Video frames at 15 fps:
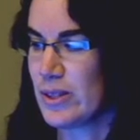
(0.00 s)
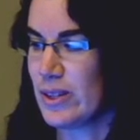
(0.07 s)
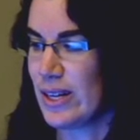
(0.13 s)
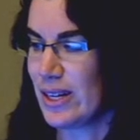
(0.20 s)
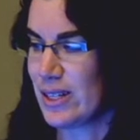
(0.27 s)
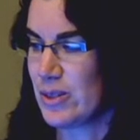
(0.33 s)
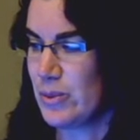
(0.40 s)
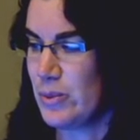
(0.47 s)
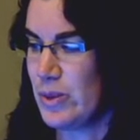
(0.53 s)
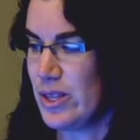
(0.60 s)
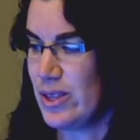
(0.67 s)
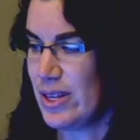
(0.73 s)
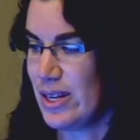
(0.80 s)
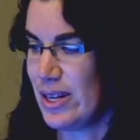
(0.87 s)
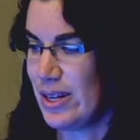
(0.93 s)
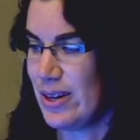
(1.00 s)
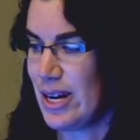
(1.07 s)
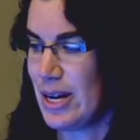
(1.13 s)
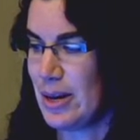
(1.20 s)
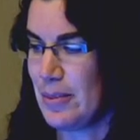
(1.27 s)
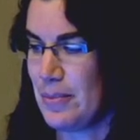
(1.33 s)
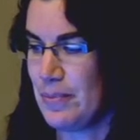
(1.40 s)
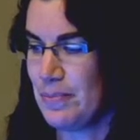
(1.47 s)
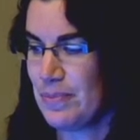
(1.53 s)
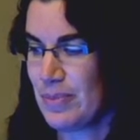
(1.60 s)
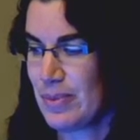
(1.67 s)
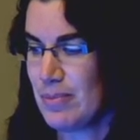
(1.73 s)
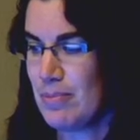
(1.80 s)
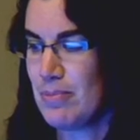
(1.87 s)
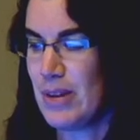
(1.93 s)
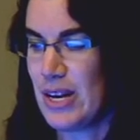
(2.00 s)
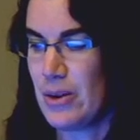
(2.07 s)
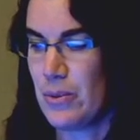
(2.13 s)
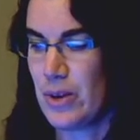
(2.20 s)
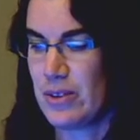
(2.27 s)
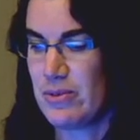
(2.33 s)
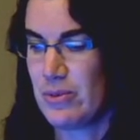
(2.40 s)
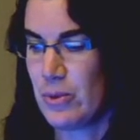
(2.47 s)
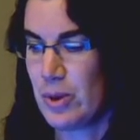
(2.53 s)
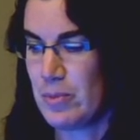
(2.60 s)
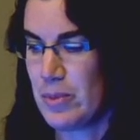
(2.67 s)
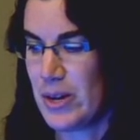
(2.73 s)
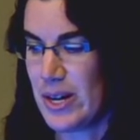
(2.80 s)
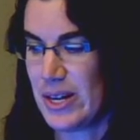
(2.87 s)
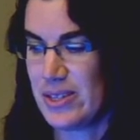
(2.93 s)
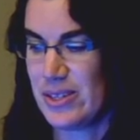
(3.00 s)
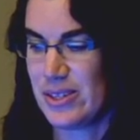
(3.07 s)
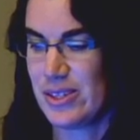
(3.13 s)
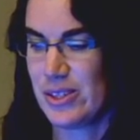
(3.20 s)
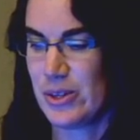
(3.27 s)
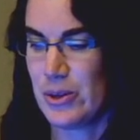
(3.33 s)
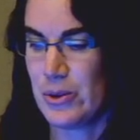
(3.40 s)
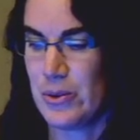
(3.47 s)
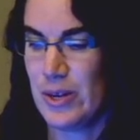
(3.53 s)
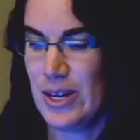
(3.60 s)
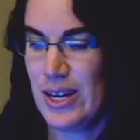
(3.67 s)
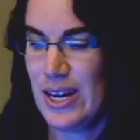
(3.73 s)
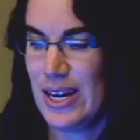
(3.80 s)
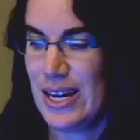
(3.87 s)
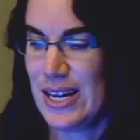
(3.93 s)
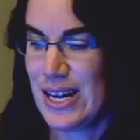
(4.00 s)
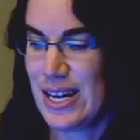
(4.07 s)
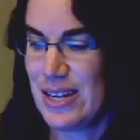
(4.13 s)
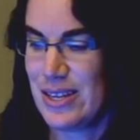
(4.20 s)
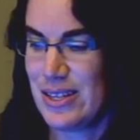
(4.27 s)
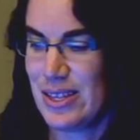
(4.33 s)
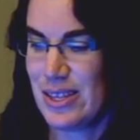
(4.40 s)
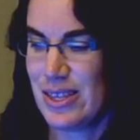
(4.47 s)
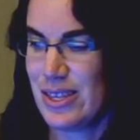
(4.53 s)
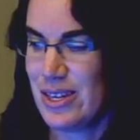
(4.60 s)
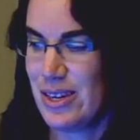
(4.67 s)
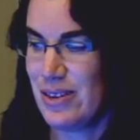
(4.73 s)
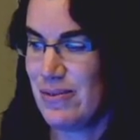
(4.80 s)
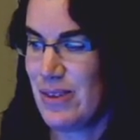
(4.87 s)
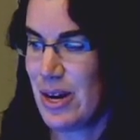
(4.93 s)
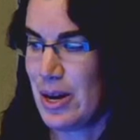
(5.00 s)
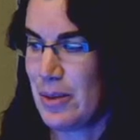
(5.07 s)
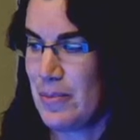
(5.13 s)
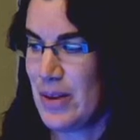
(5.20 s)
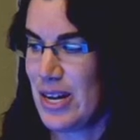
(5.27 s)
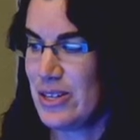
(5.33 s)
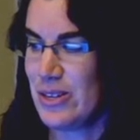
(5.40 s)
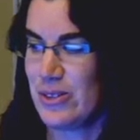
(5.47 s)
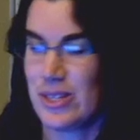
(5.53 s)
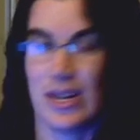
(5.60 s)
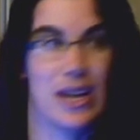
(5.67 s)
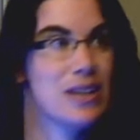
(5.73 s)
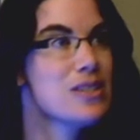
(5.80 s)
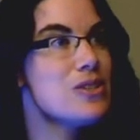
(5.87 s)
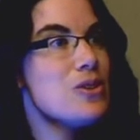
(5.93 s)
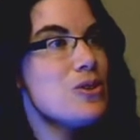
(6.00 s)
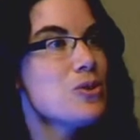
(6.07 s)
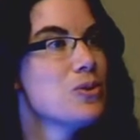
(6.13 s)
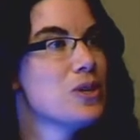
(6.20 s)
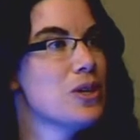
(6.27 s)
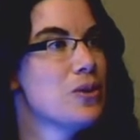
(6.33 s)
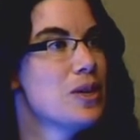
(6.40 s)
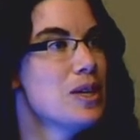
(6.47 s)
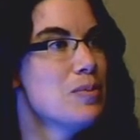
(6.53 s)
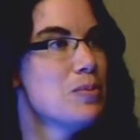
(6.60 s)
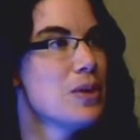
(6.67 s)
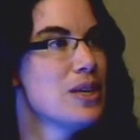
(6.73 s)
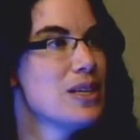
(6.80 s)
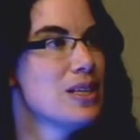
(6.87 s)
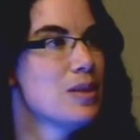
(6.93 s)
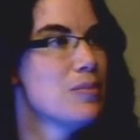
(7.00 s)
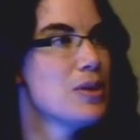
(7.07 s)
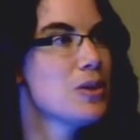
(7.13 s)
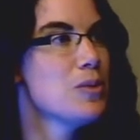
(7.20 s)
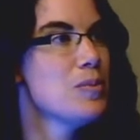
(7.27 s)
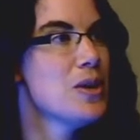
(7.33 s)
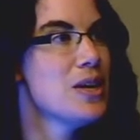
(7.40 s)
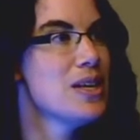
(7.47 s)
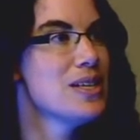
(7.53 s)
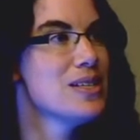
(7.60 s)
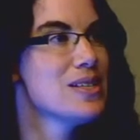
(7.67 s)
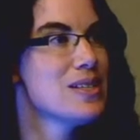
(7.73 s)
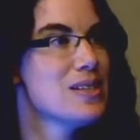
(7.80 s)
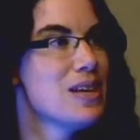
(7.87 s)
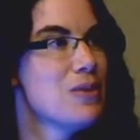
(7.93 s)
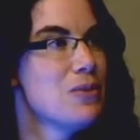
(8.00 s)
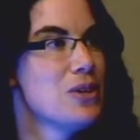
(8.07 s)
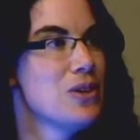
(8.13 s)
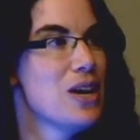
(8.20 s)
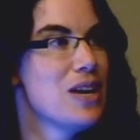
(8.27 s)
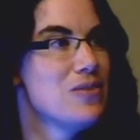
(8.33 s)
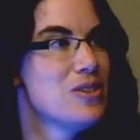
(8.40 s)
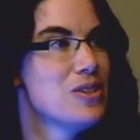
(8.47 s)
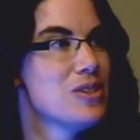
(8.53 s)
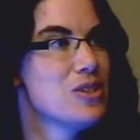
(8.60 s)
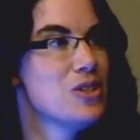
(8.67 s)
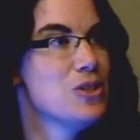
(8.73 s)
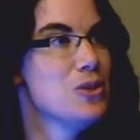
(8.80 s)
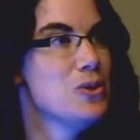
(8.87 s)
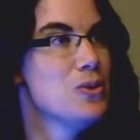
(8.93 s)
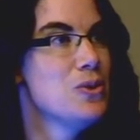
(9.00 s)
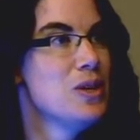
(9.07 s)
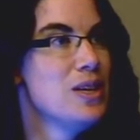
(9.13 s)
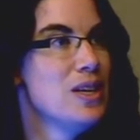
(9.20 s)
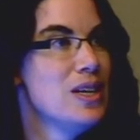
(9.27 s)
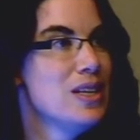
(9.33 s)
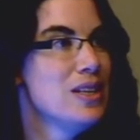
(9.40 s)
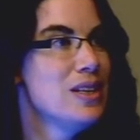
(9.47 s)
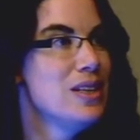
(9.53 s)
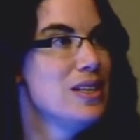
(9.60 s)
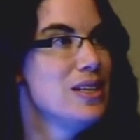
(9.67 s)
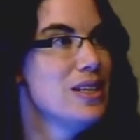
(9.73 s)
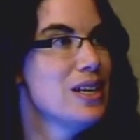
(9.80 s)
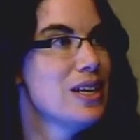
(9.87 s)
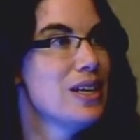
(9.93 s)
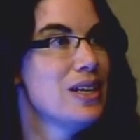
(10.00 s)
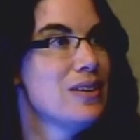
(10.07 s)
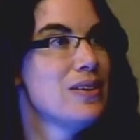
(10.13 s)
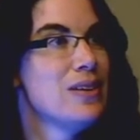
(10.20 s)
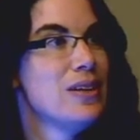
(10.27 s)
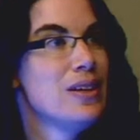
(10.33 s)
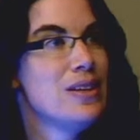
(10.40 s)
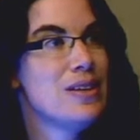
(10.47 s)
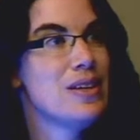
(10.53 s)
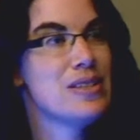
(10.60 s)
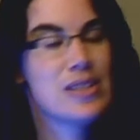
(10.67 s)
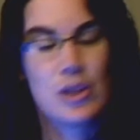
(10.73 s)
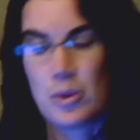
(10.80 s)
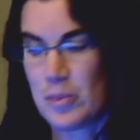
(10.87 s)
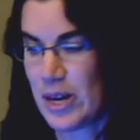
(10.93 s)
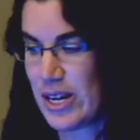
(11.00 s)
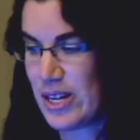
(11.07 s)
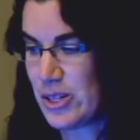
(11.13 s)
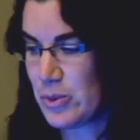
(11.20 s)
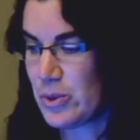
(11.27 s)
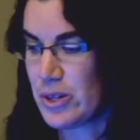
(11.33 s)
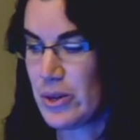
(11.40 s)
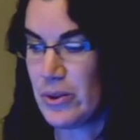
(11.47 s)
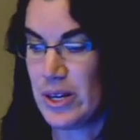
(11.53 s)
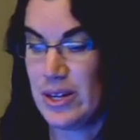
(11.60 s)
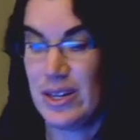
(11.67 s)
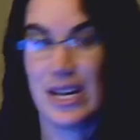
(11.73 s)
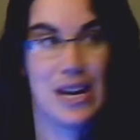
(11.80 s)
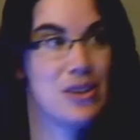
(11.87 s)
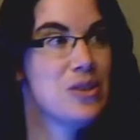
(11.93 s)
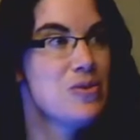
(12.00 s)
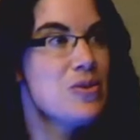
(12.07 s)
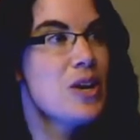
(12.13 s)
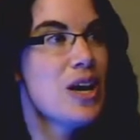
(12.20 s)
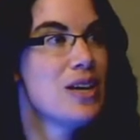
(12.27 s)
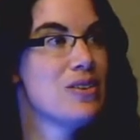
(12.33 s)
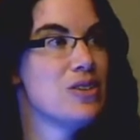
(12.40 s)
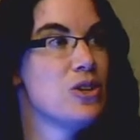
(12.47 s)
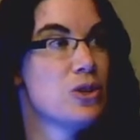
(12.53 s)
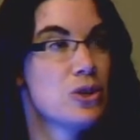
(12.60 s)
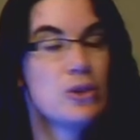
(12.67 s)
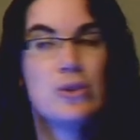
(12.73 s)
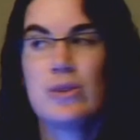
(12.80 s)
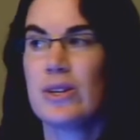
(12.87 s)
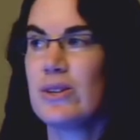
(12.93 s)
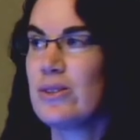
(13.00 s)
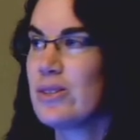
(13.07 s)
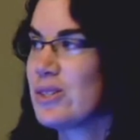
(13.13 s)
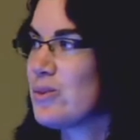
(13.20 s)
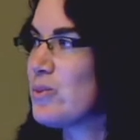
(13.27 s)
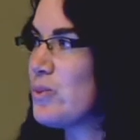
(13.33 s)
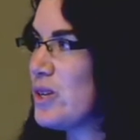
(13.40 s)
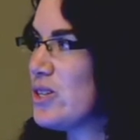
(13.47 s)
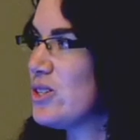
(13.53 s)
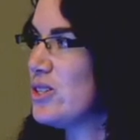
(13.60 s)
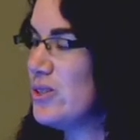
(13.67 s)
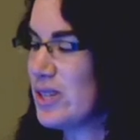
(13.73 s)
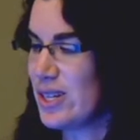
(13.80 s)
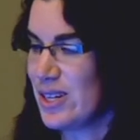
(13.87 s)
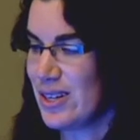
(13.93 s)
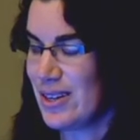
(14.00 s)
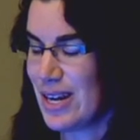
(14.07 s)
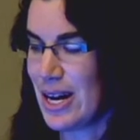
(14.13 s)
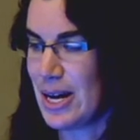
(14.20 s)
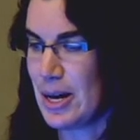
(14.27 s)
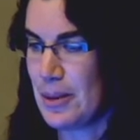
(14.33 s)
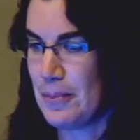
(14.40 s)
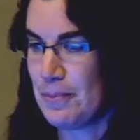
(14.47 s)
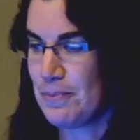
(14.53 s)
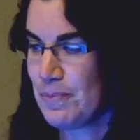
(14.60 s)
groups linked with the beta-1,4 bonds. So again, the endos and exos will go in and break in the middle bonds, and when you have just two, the cellobiase will go in. Now you've got your glucose, which you can